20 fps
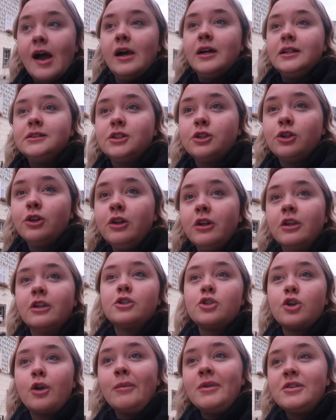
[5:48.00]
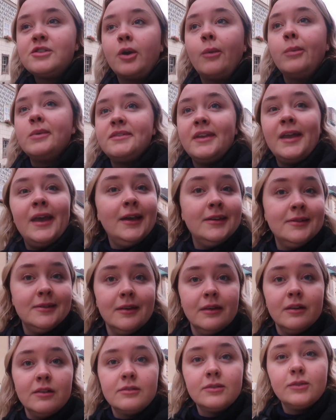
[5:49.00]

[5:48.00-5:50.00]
and the only other door we saw was exit,